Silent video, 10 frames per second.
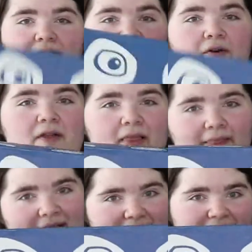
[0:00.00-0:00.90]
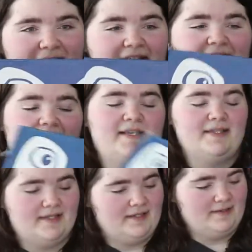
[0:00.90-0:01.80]
So let's dig into
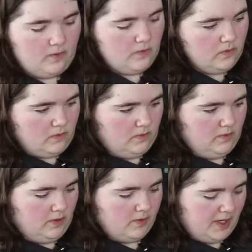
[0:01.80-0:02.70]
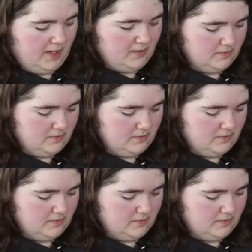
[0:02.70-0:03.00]
this. Ooh, okay.